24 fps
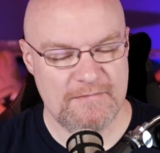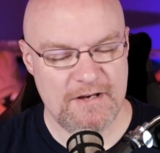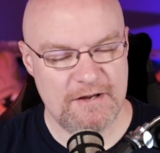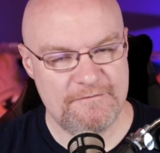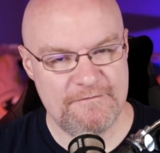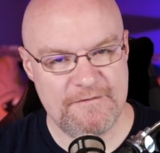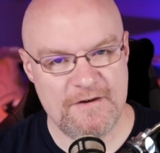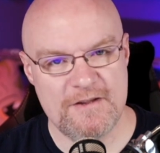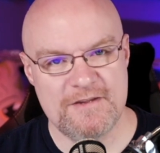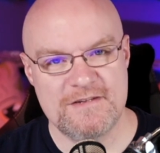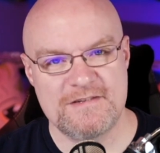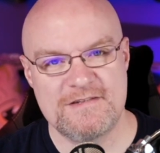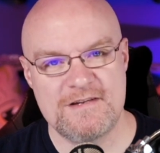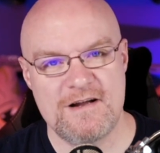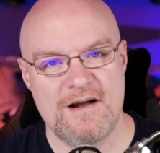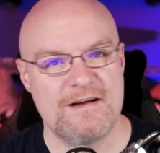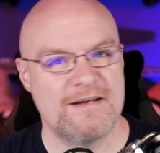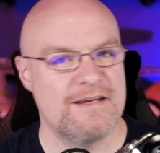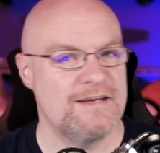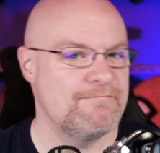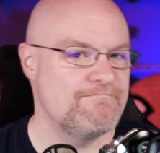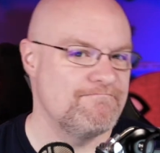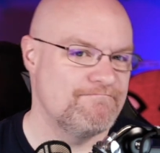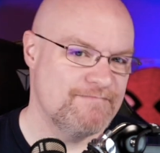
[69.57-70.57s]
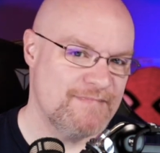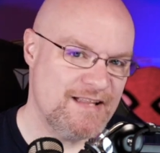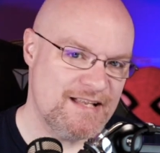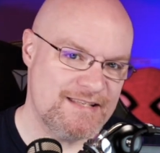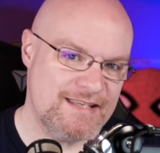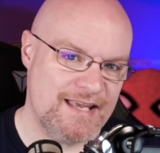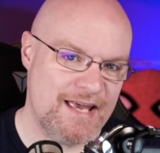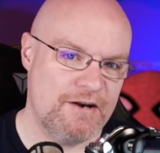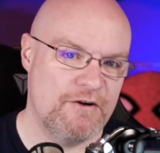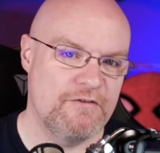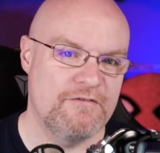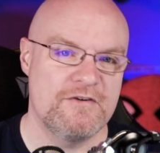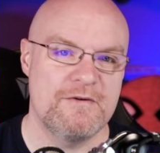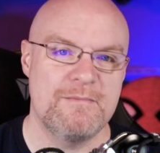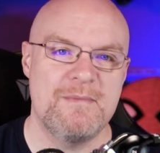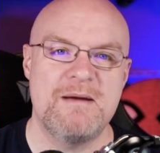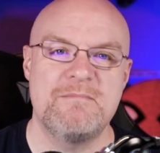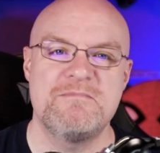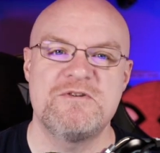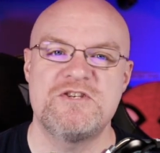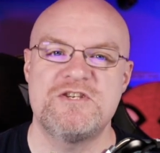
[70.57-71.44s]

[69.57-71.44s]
Now, for all this talking, let's head over to my